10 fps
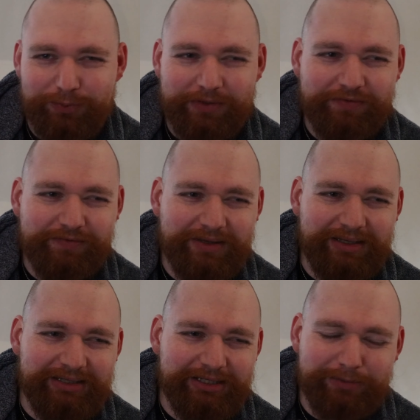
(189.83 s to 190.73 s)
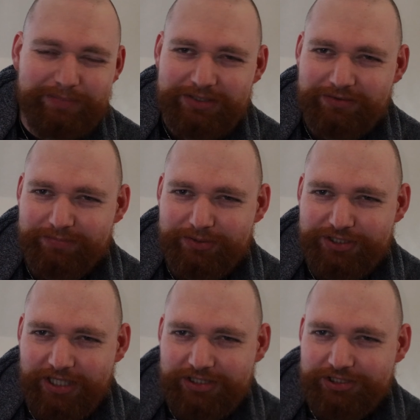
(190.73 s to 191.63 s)
with a little bit of
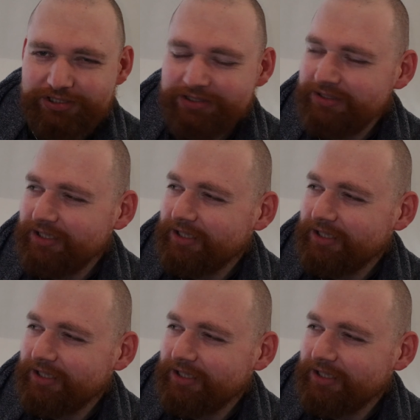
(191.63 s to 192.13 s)
projection.